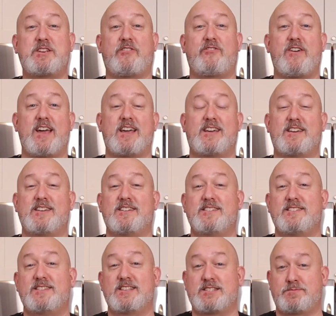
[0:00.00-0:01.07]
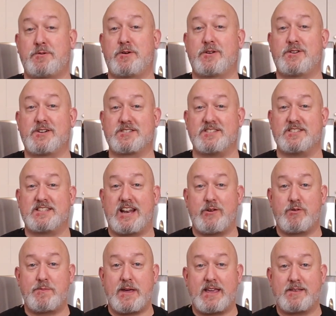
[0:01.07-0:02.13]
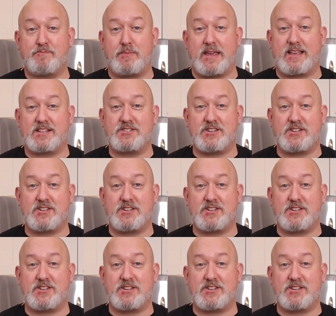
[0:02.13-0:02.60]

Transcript: Chef Frank, this is Protocooks, and today we're making bacon